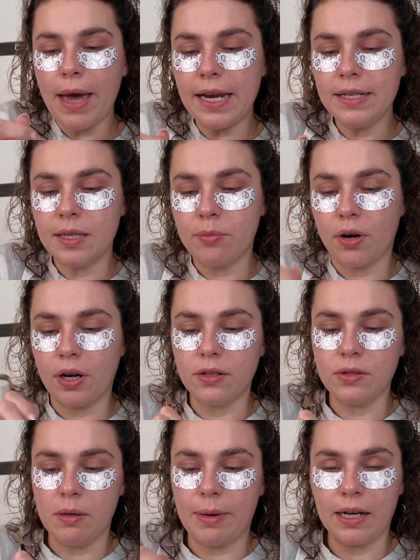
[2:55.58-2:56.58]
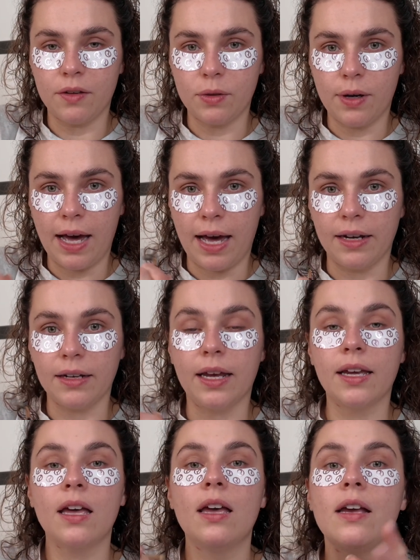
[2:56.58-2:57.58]
paste the product on the back of your hand.
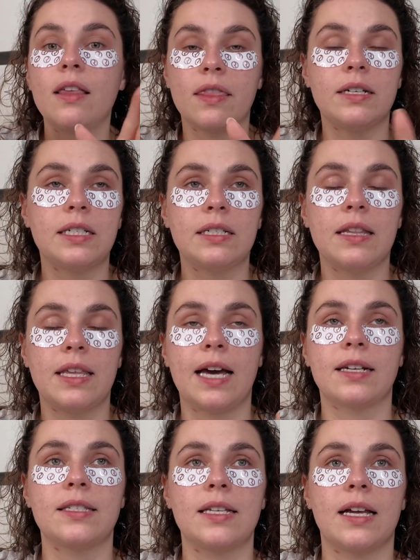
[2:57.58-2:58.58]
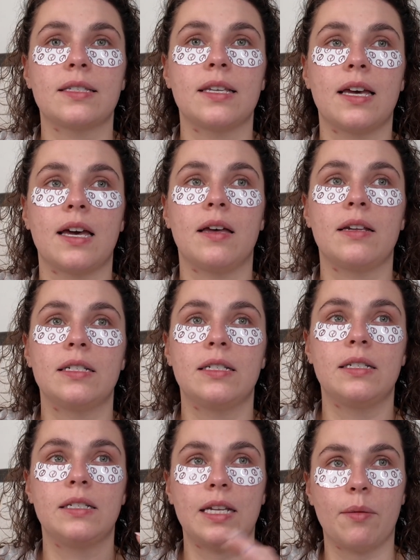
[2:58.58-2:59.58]
Like the Anastasia
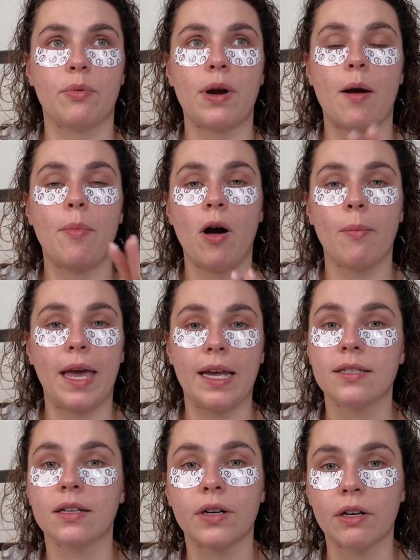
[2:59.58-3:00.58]
dip brow pomades are